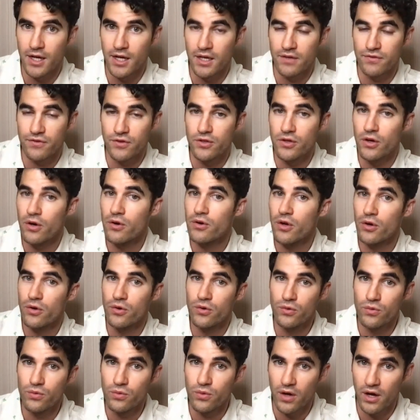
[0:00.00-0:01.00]
If you don't know
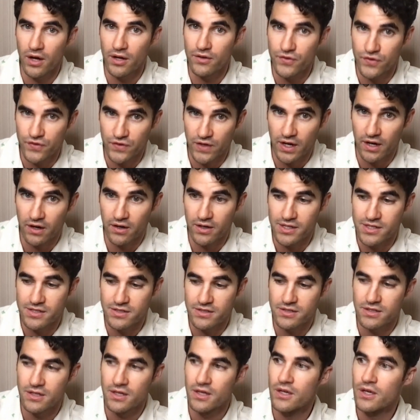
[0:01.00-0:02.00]
who Ron Fair
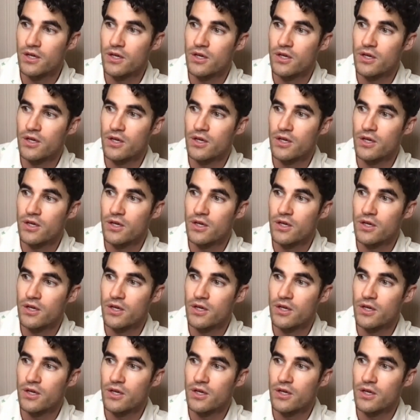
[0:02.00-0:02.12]
is,